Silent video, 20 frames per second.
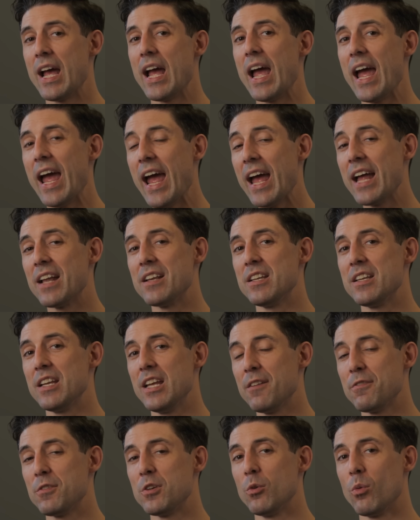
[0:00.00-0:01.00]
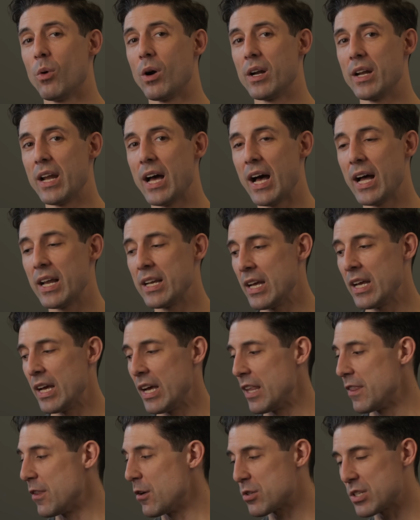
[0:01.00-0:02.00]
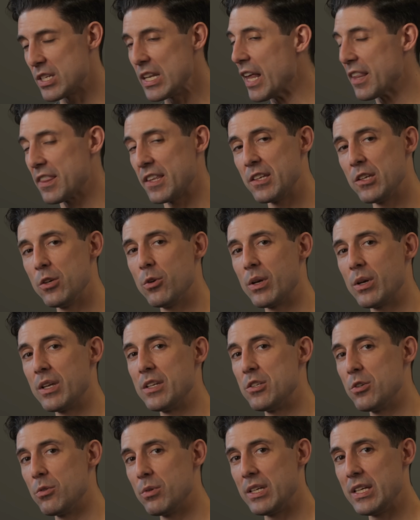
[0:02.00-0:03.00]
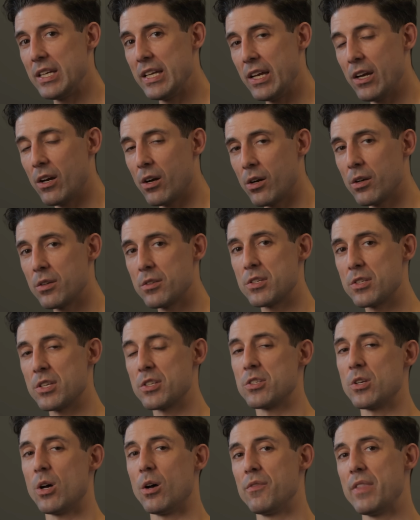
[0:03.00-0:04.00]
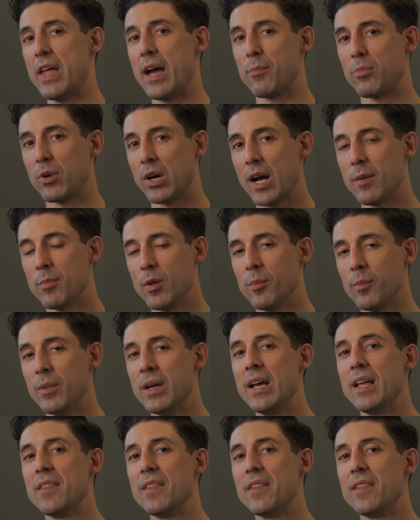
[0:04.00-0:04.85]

And if you are not, there's nothing you can do here to solve that problem.